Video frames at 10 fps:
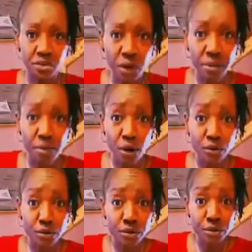and
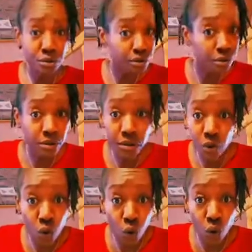rainbows.
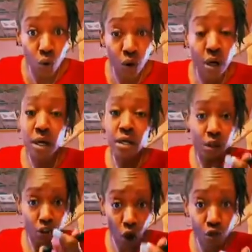Cool.
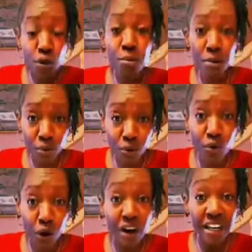There's also people
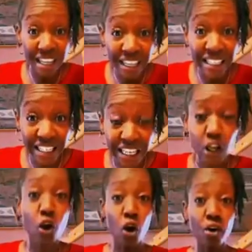who are healing
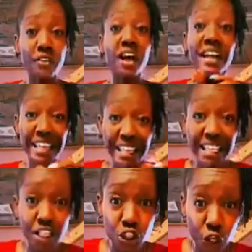or on the
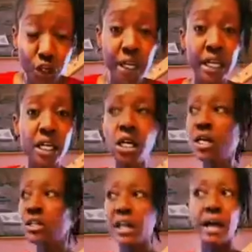healing journey
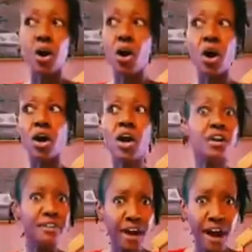that are
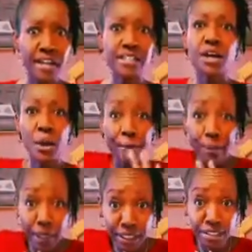not
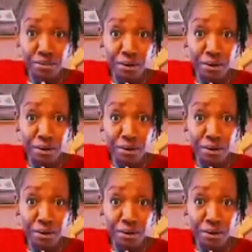bunnies and